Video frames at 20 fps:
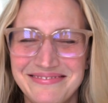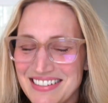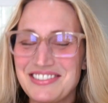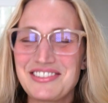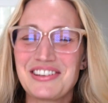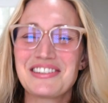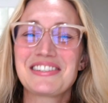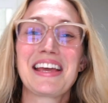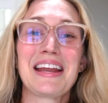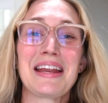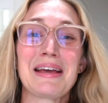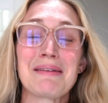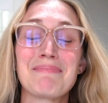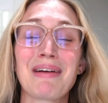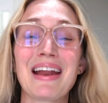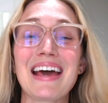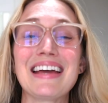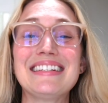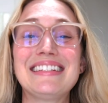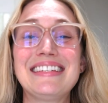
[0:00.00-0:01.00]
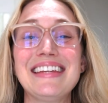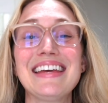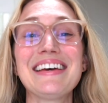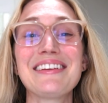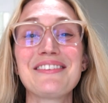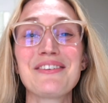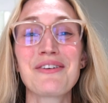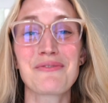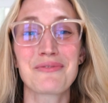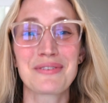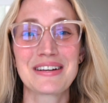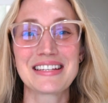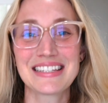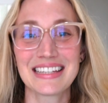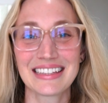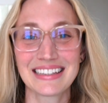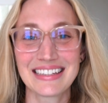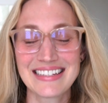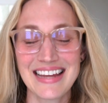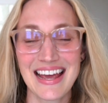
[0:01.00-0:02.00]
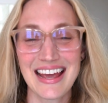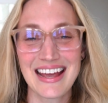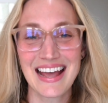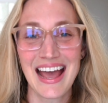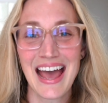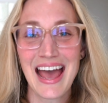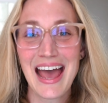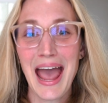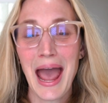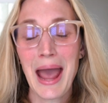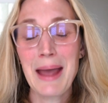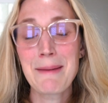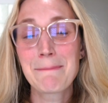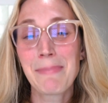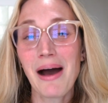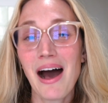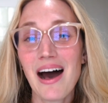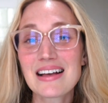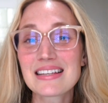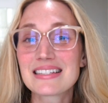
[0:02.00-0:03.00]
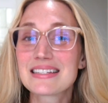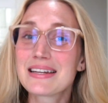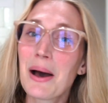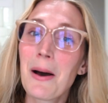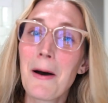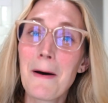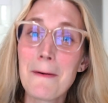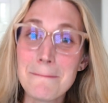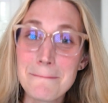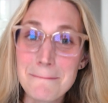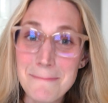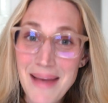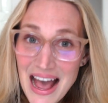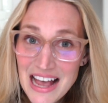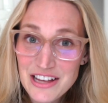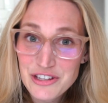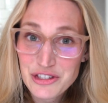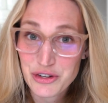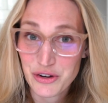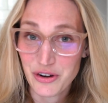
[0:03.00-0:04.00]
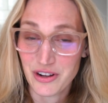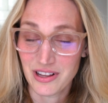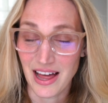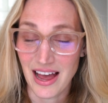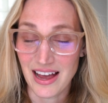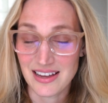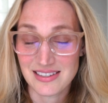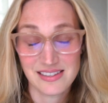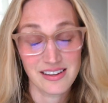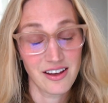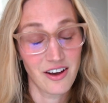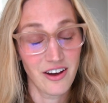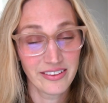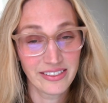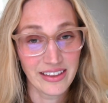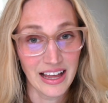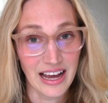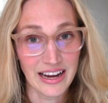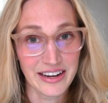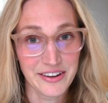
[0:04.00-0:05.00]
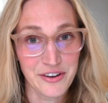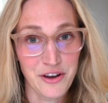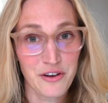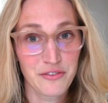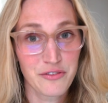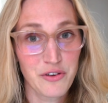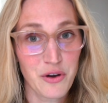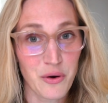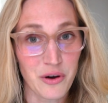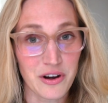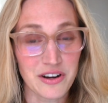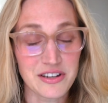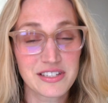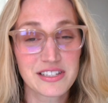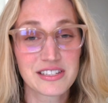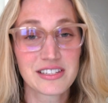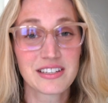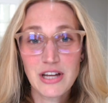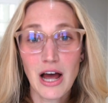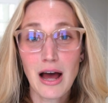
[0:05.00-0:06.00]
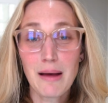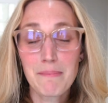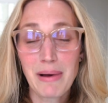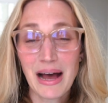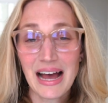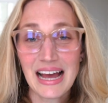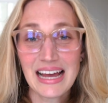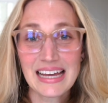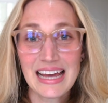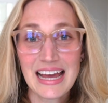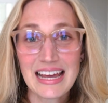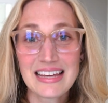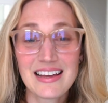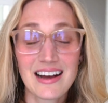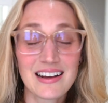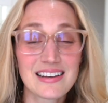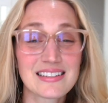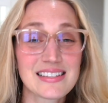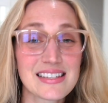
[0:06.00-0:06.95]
Just kidding, but I did recently take a pasta masterclass online, of course, taught by a young